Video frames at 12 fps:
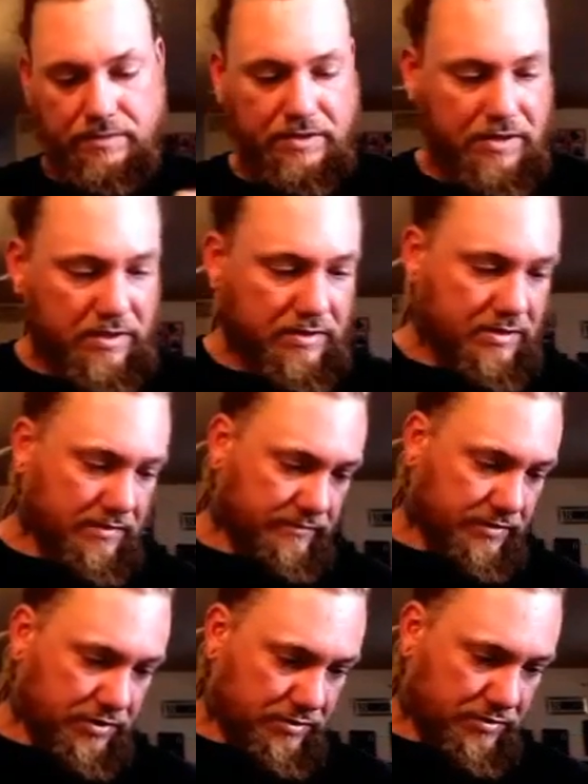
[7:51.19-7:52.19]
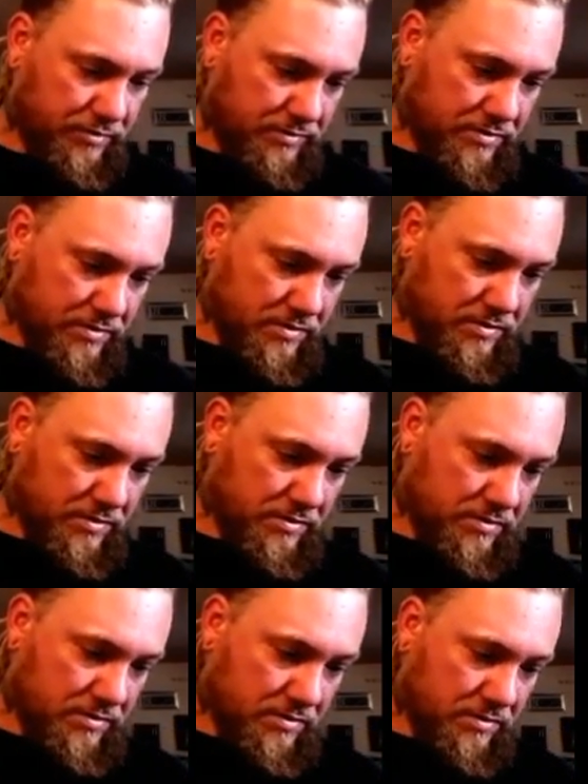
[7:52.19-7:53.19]
It's not stuff that you can
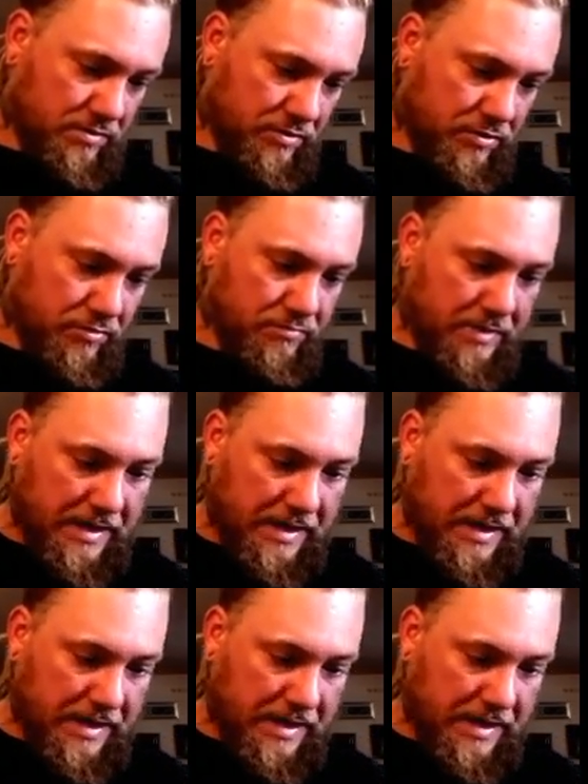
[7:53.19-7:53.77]
go